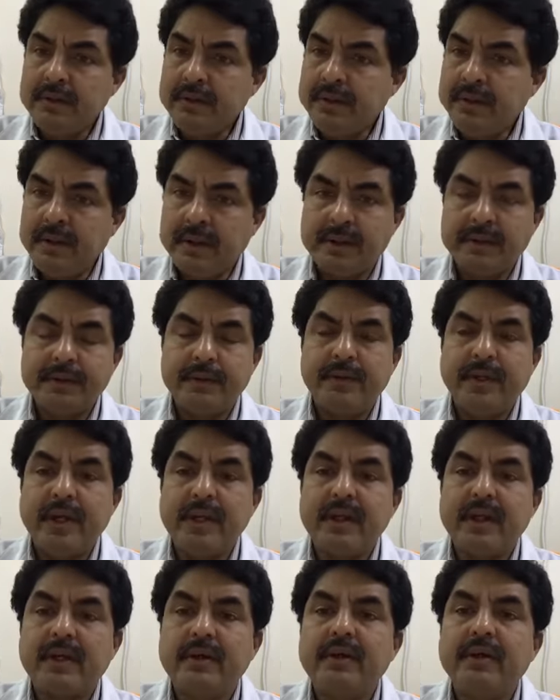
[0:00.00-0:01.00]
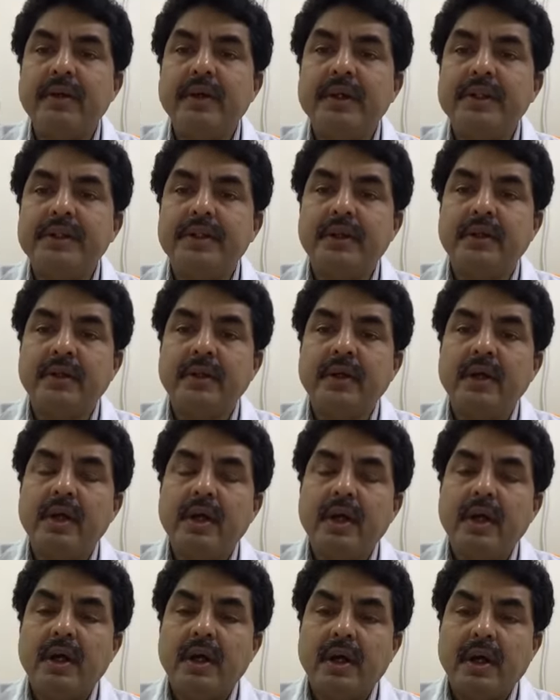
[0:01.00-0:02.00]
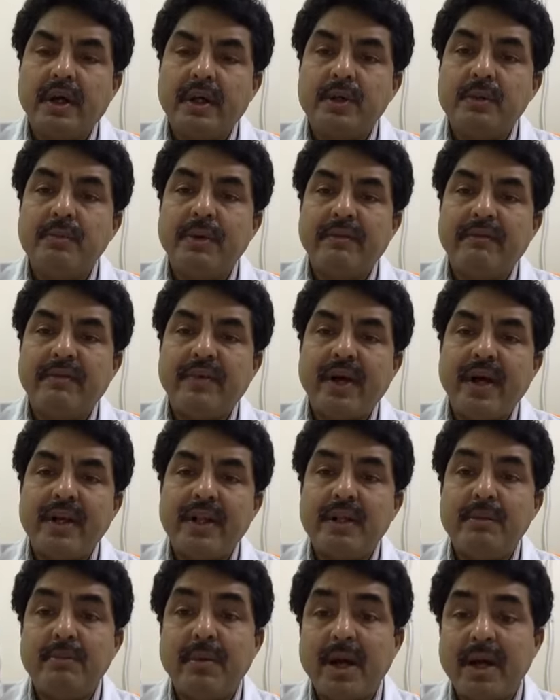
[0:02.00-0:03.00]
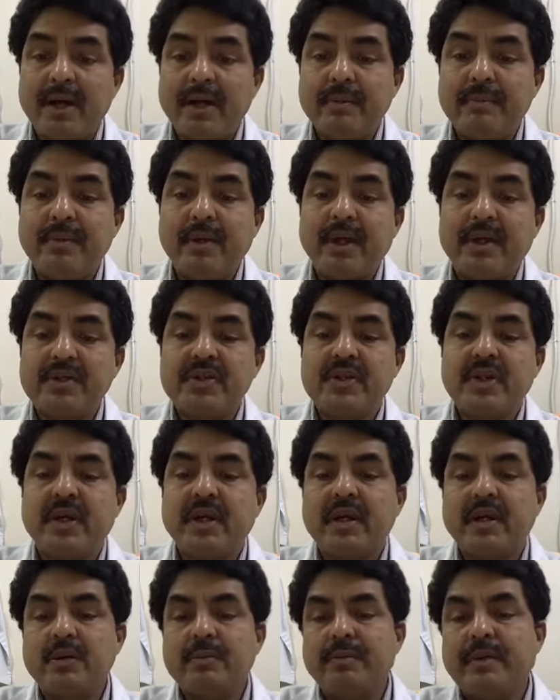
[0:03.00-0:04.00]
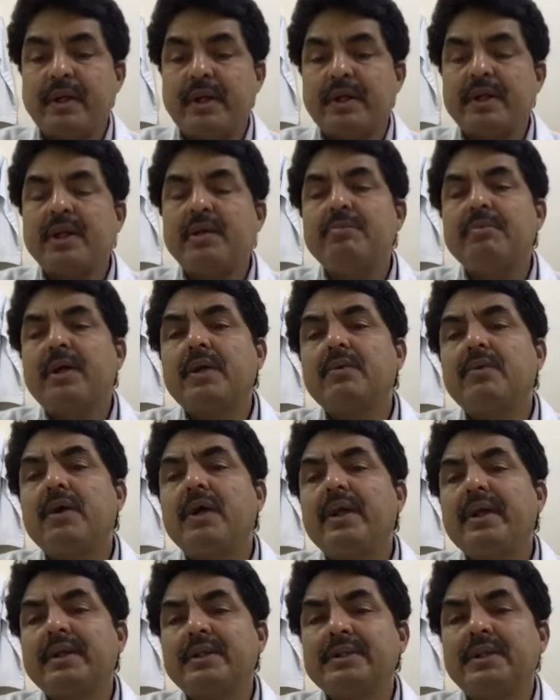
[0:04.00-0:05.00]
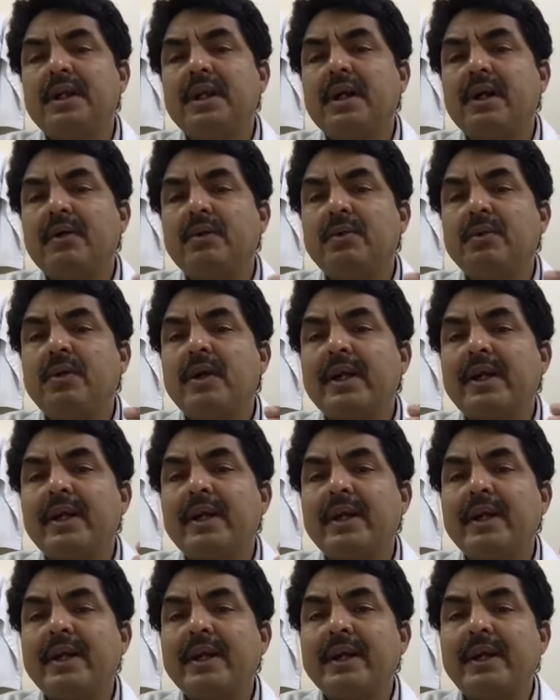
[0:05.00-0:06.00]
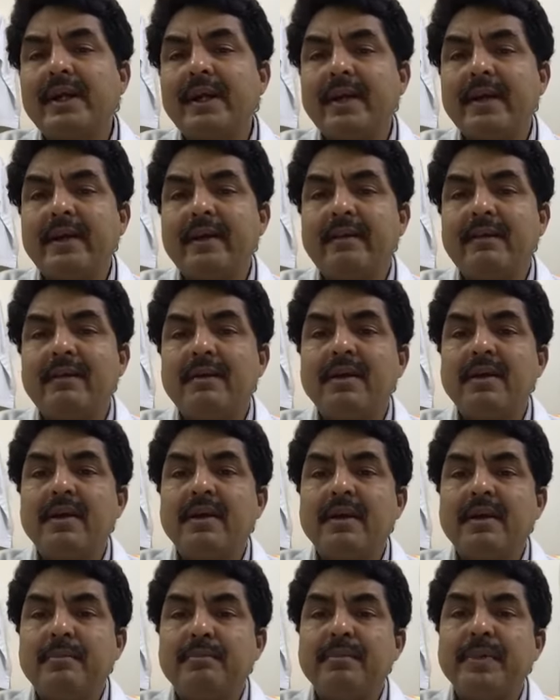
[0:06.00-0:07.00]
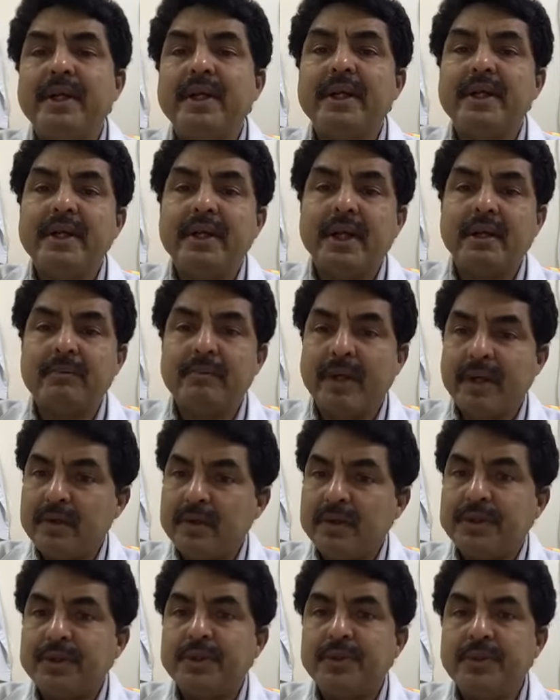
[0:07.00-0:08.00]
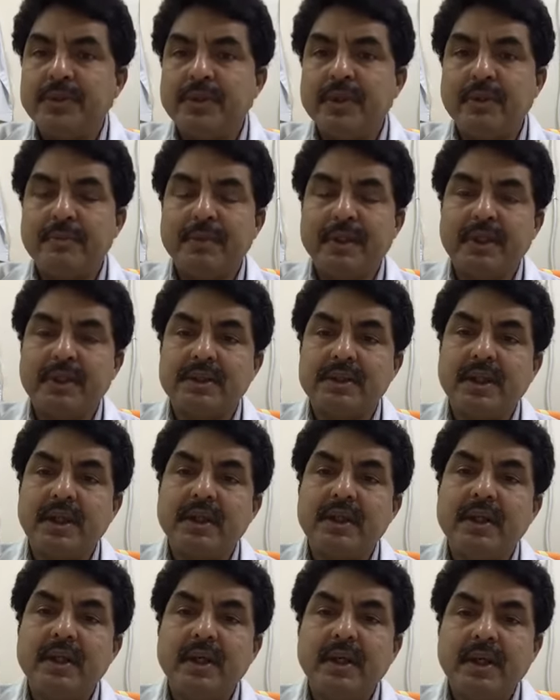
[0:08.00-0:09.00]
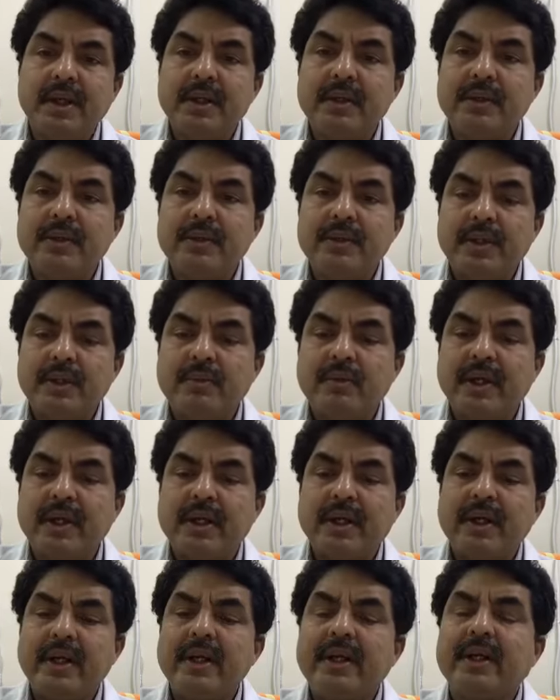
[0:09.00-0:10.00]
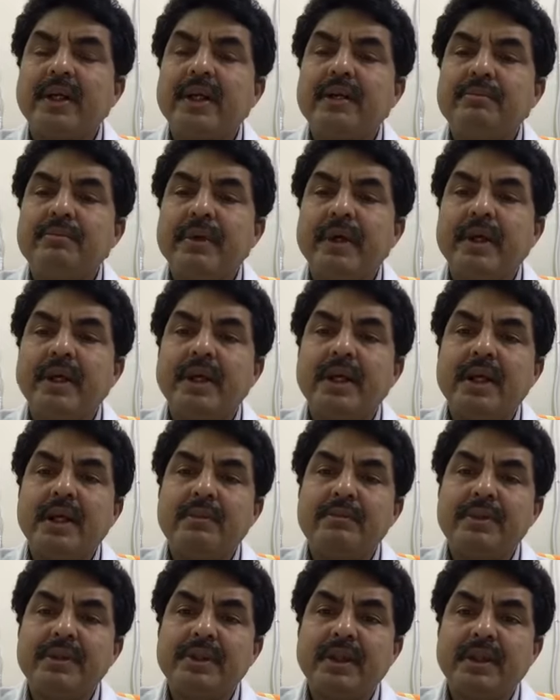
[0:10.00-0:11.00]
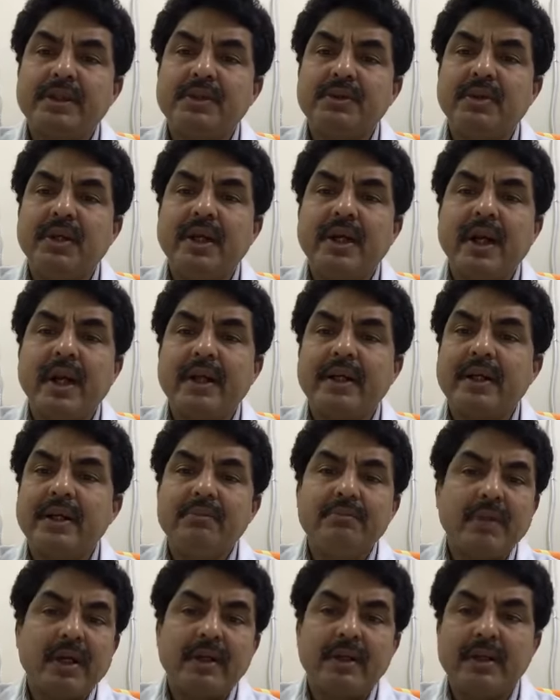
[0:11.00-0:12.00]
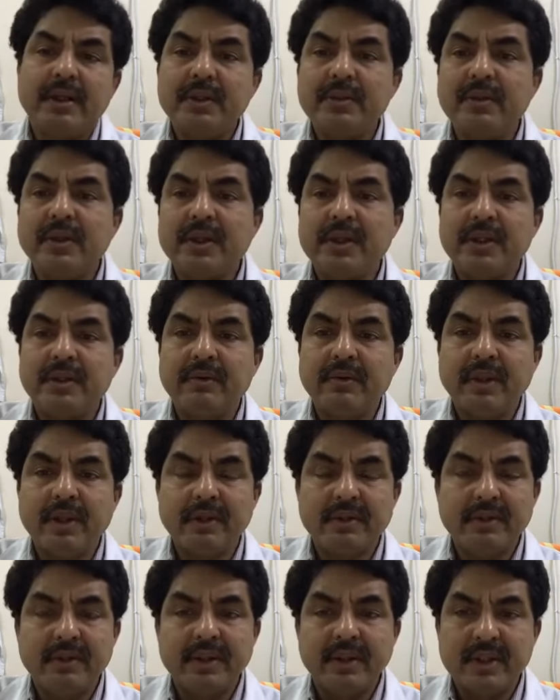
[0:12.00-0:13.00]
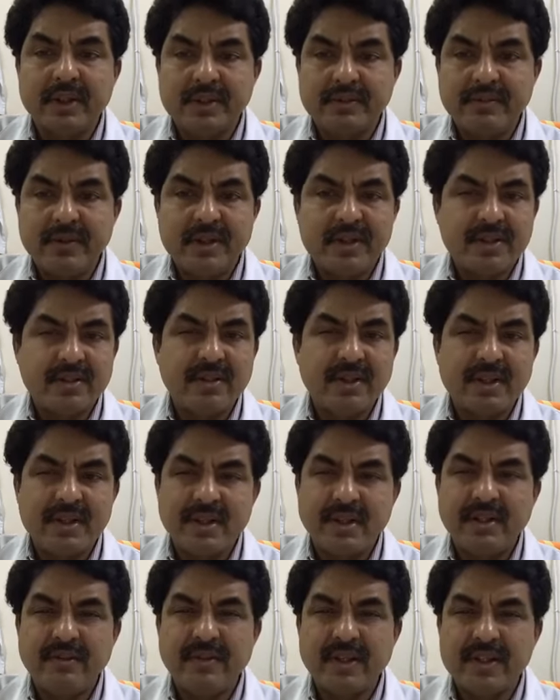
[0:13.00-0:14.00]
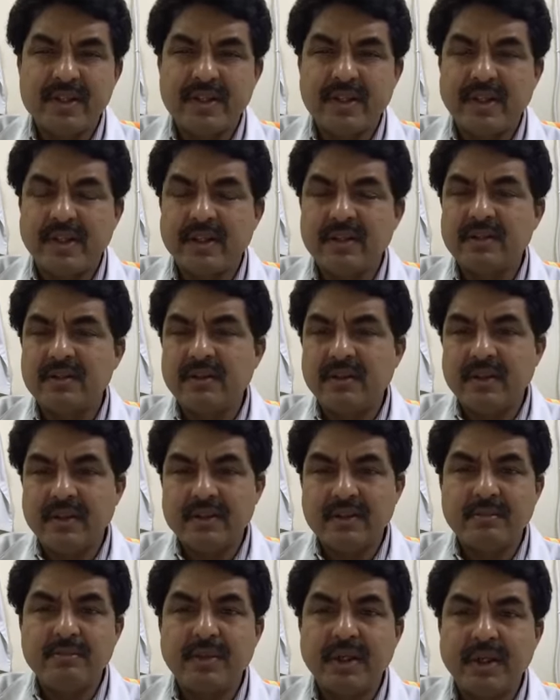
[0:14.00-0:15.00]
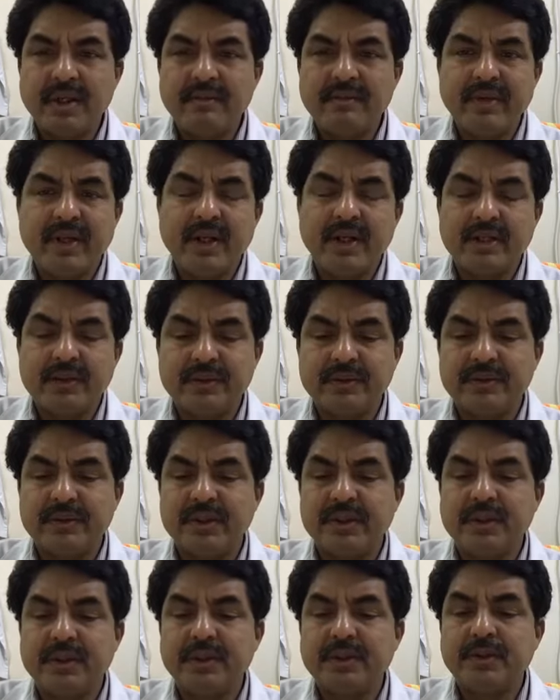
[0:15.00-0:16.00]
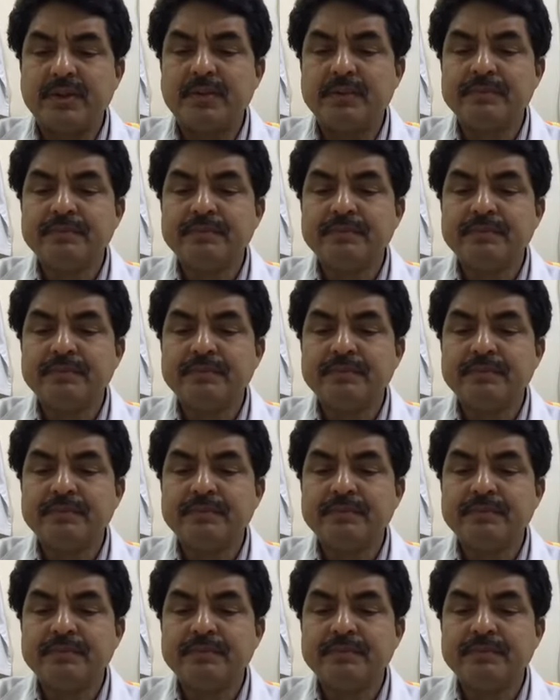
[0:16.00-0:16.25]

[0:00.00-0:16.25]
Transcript: What are the condition you may find the multiple external opening? Number one is the watering can perineum. I will show you the picture. You know, the watering can perineum is actually nothing but the urethrocatenaceous fistula is a devastating condition, very difficult to treat, you know.